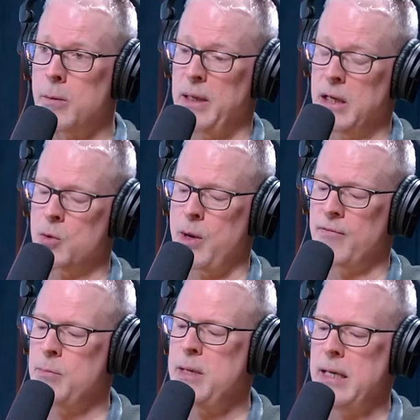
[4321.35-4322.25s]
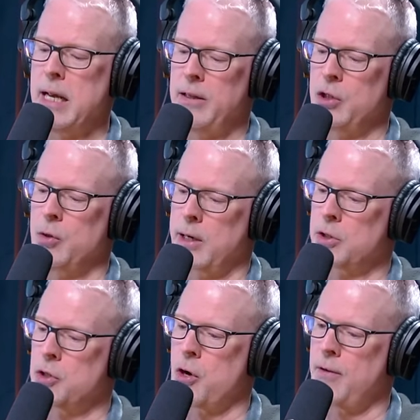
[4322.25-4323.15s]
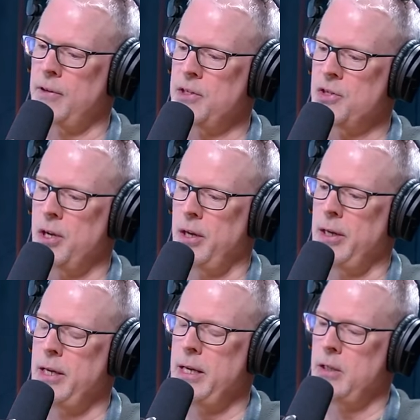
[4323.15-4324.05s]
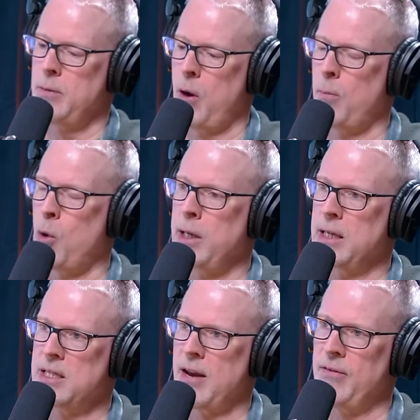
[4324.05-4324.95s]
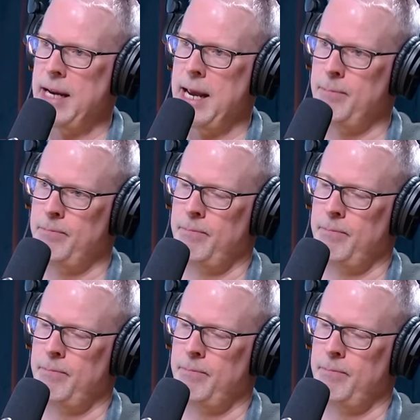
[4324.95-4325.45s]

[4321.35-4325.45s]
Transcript: because we have to meet at the director's office tomorrow morning at 7 a.m.